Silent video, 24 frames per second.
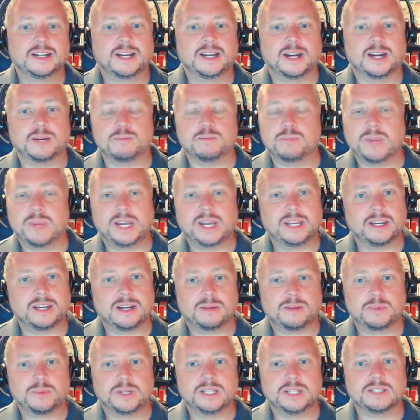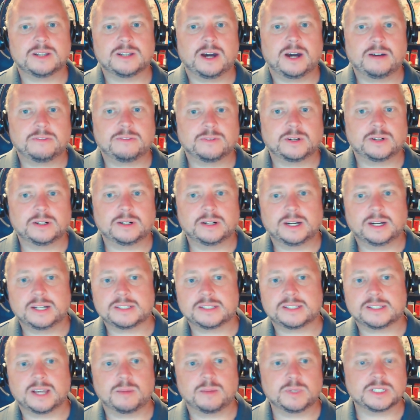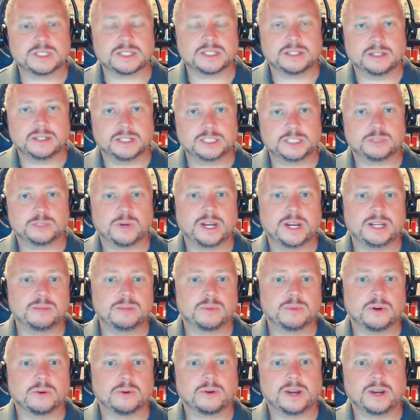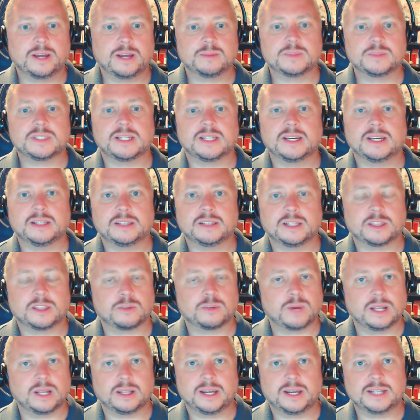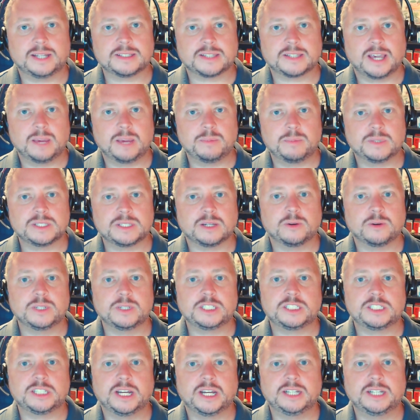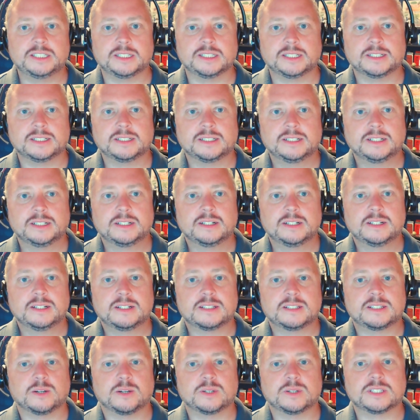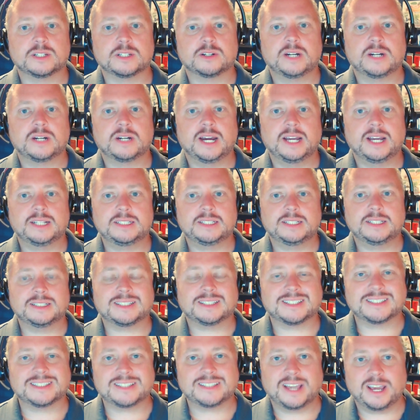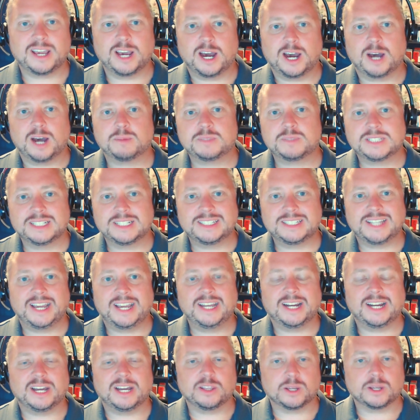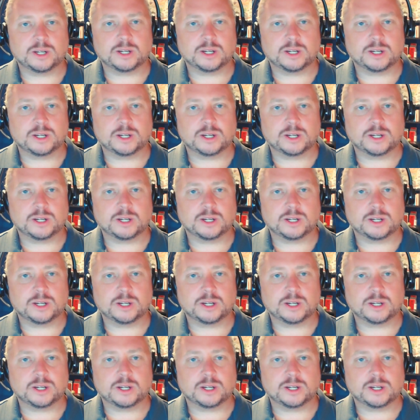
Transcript: Many companies offer cybersecurity training programs, and the threat landscape is always changing. So it's a good idea to stay up to date on the